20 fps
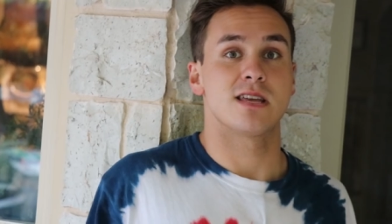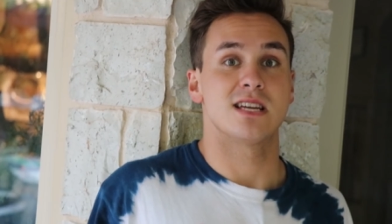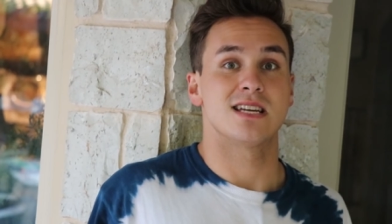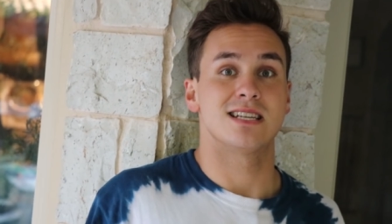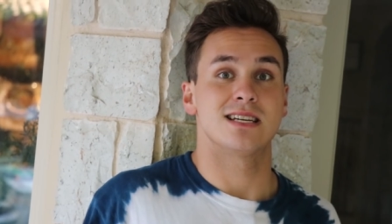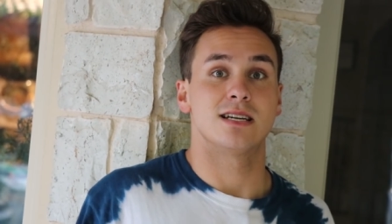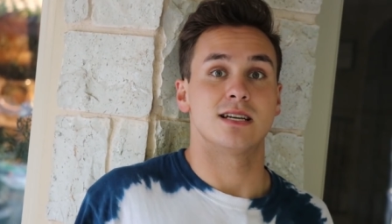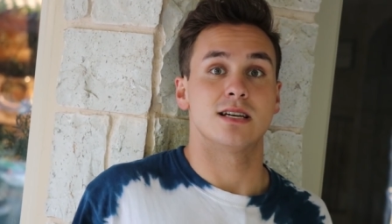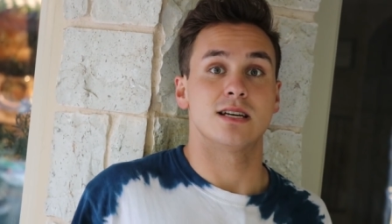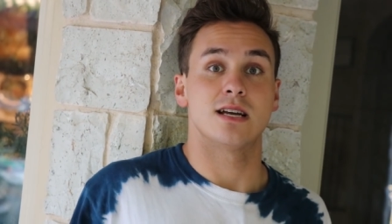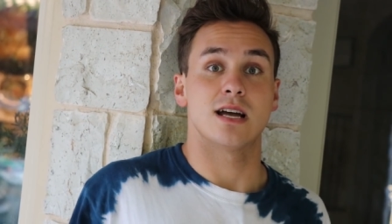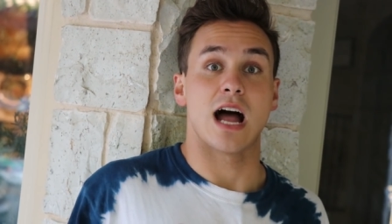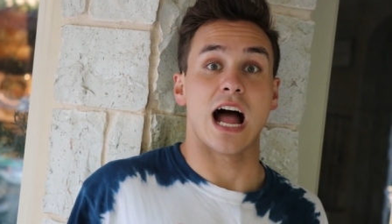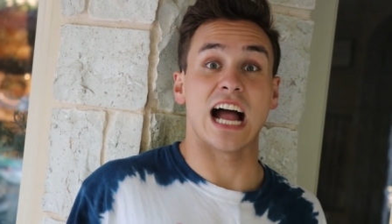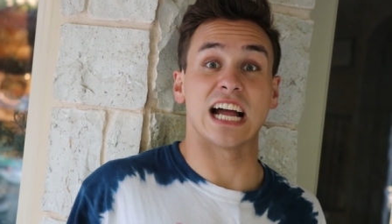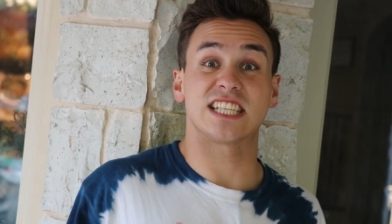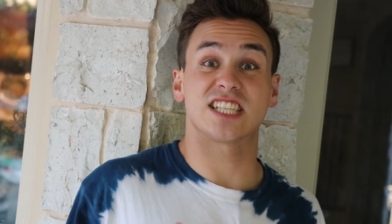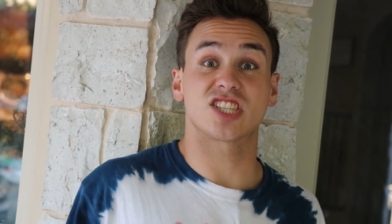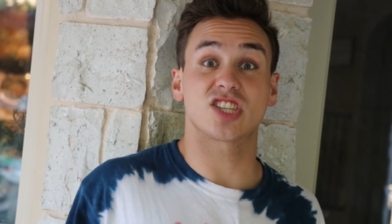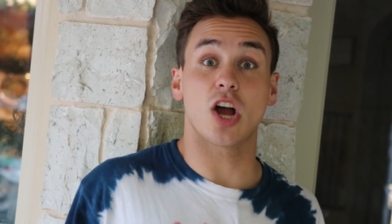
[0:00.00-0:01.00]
What do you mean?
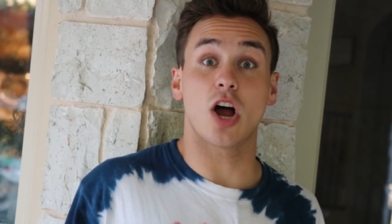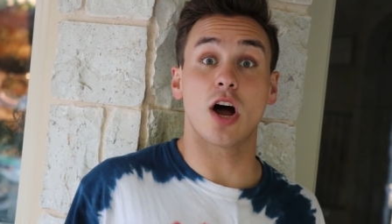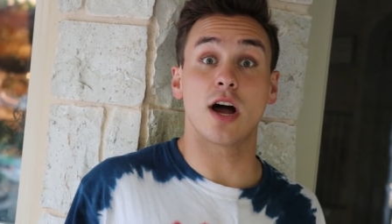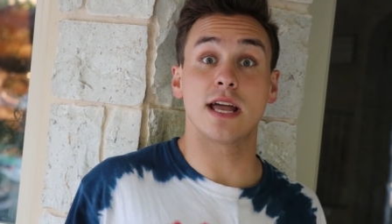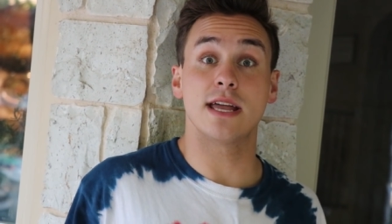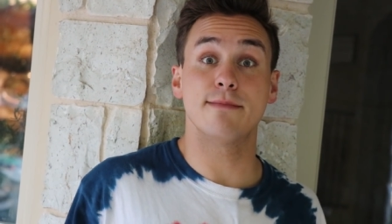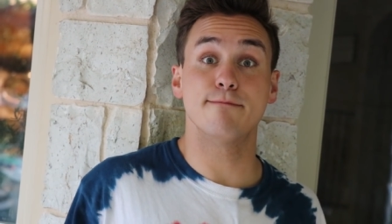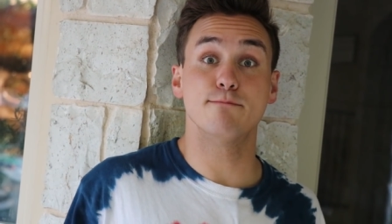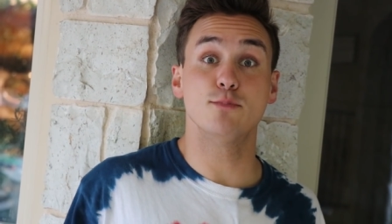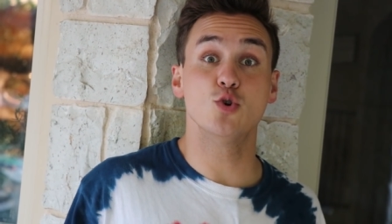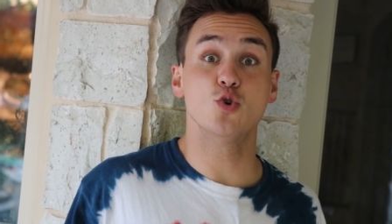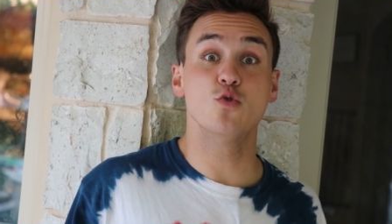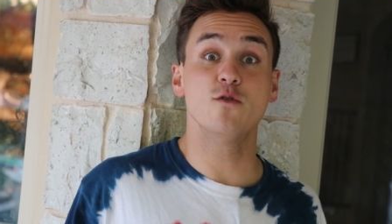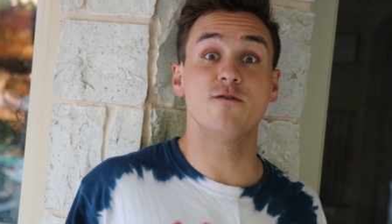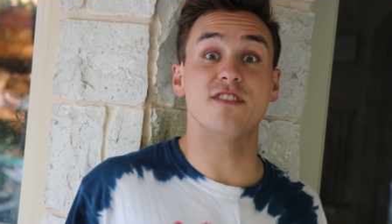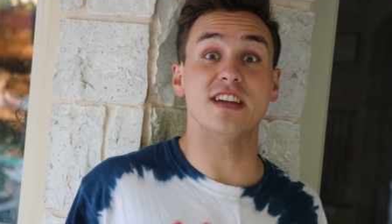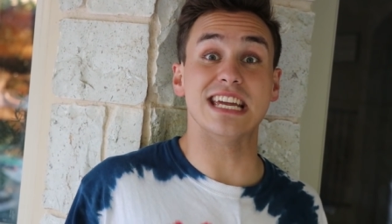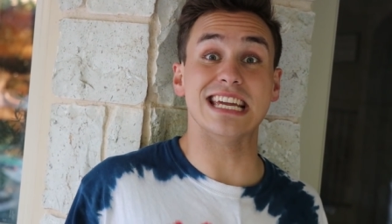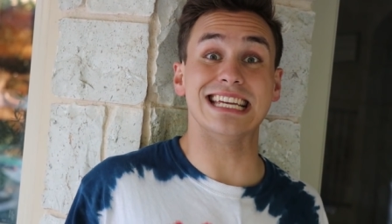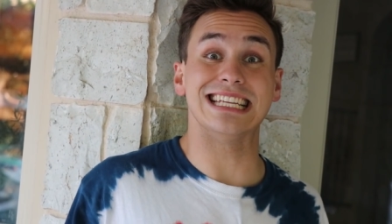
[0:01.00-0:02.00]
I saw him move
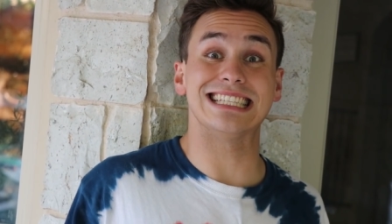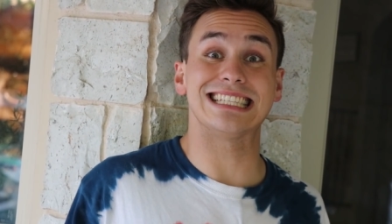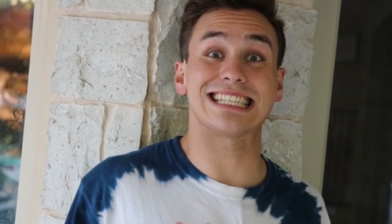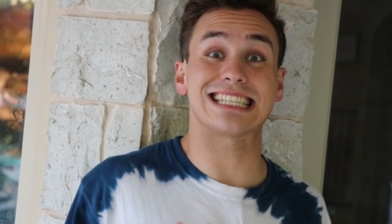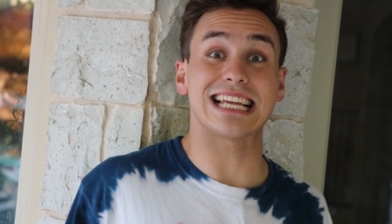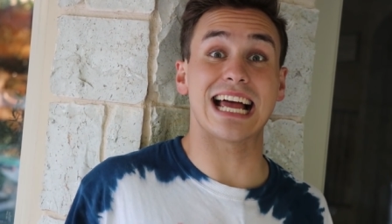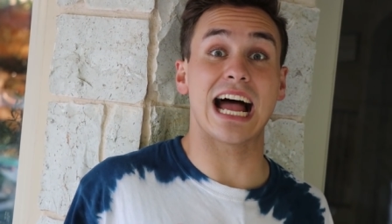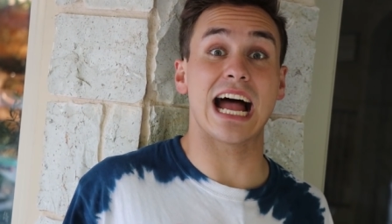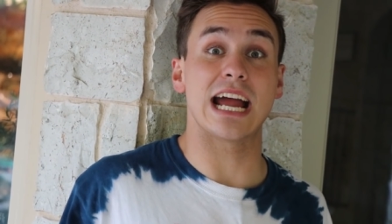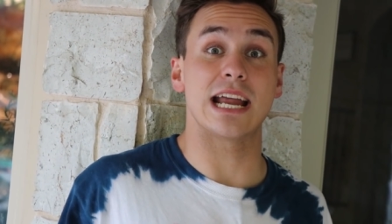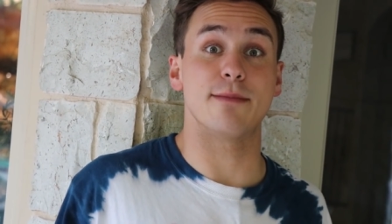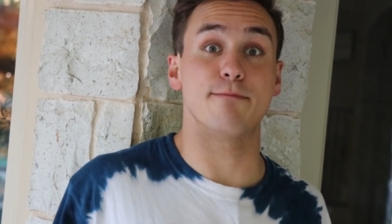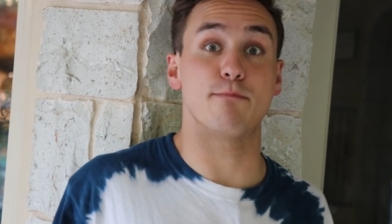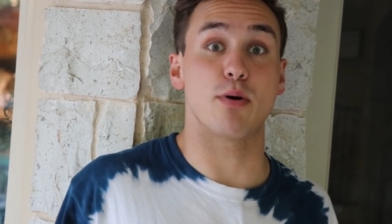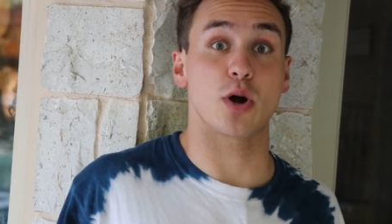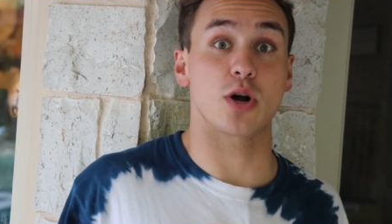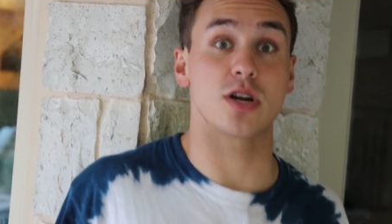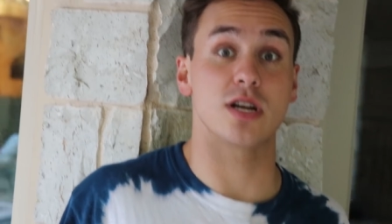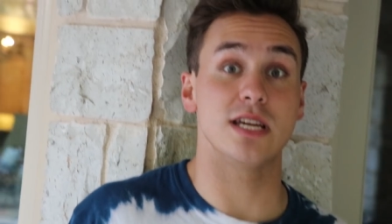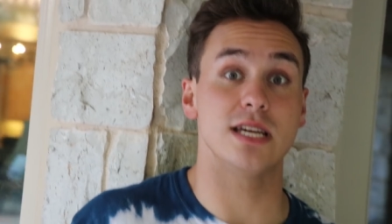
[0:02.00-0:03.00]
inside,
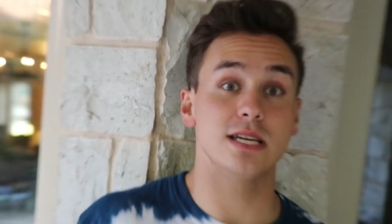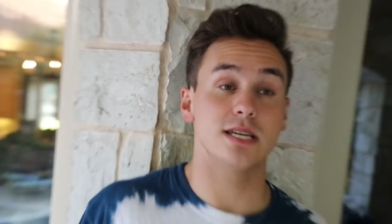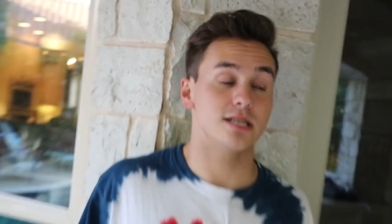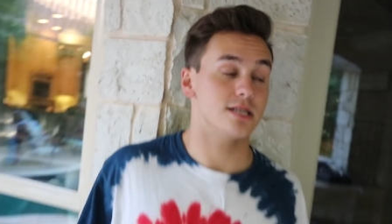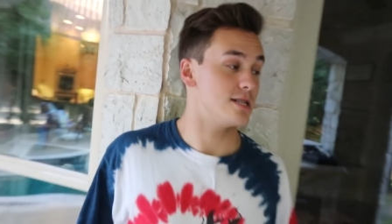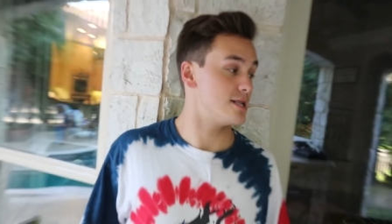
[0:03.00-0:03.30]
Barney.